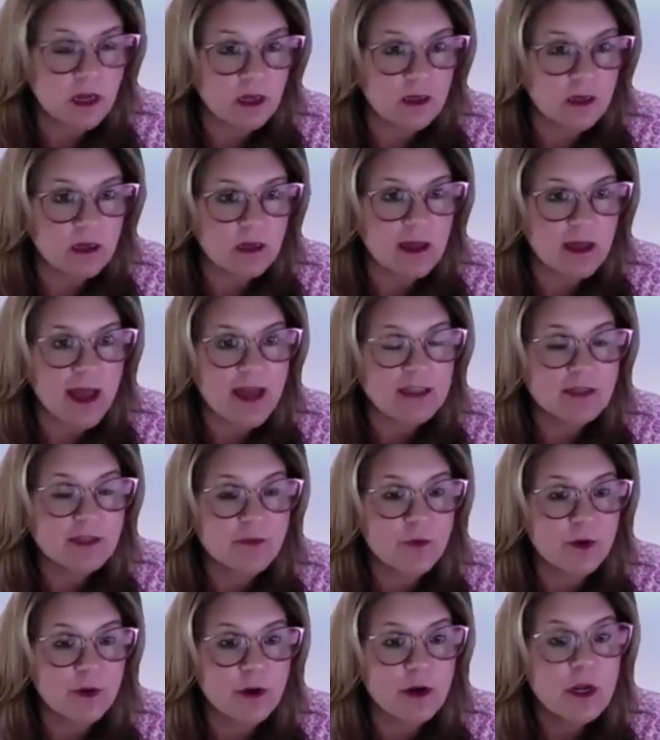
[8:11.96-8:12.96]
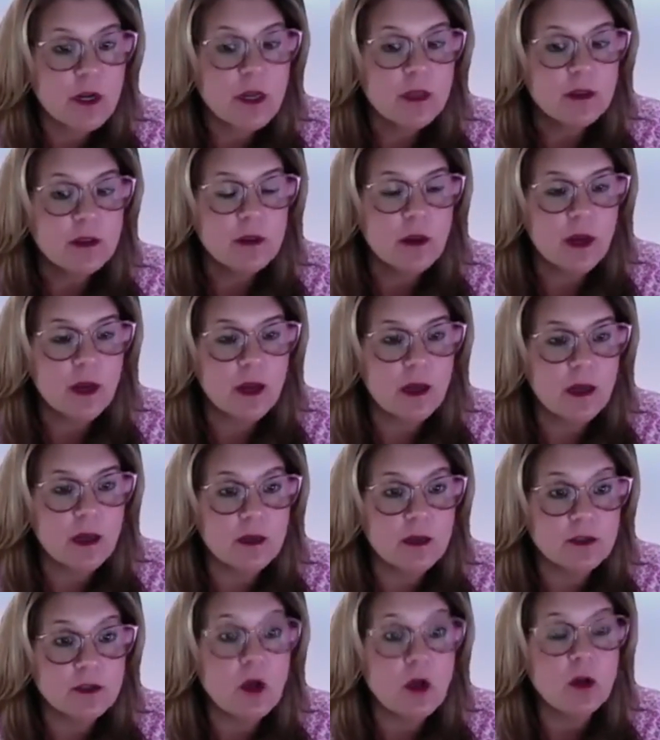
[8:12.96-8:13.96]
class for
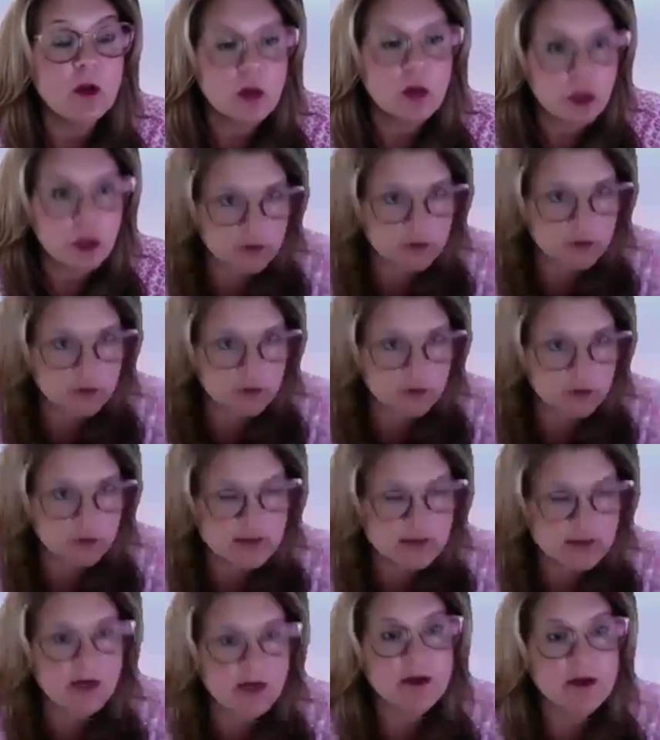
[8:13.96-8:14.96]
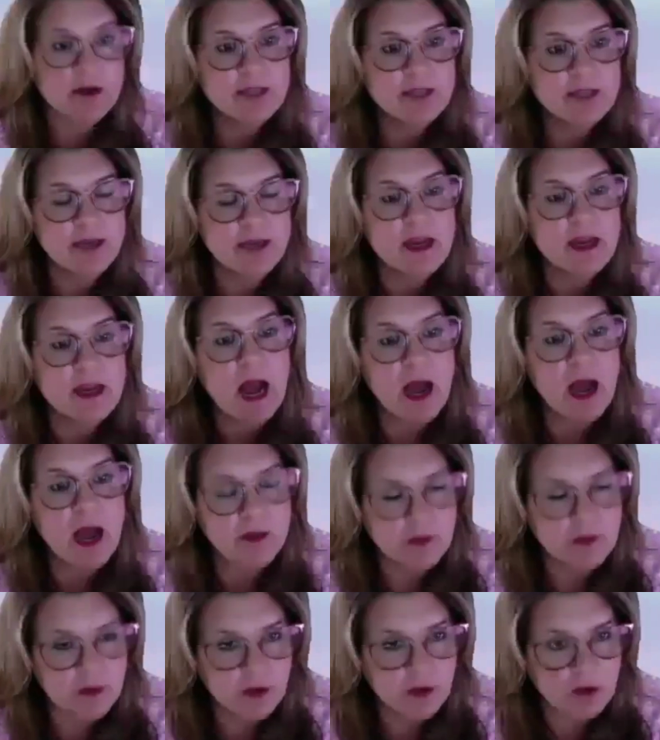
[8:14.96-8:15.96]
adult coaches that are attending
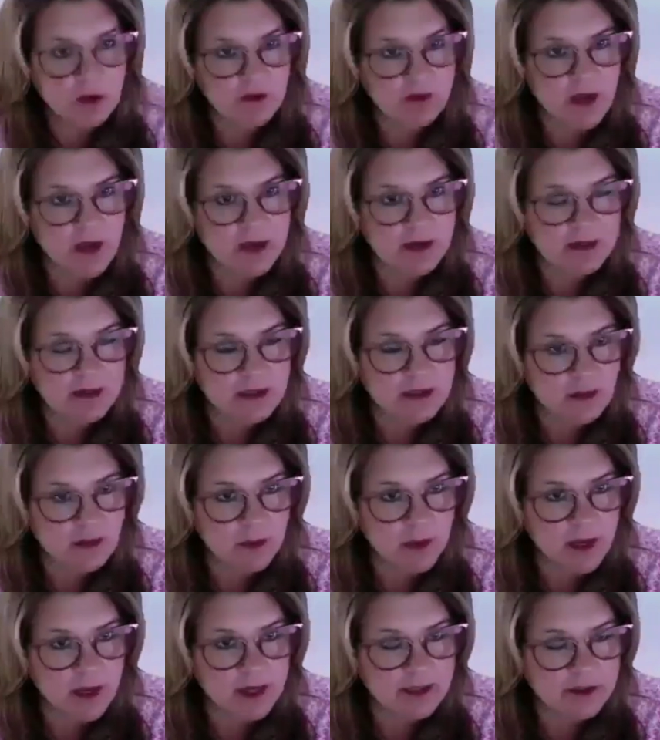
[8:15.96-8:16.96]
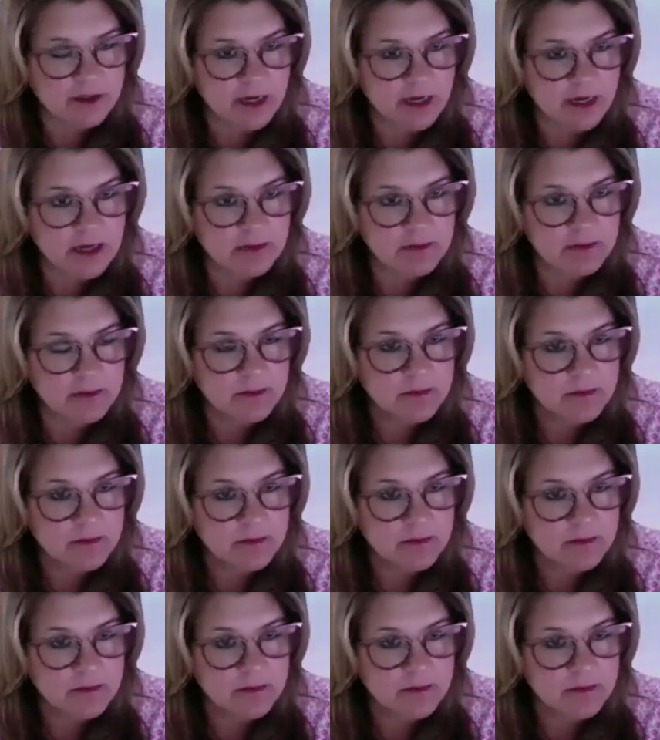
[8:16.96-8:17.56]
on the Code of Conduct and Compliance, right?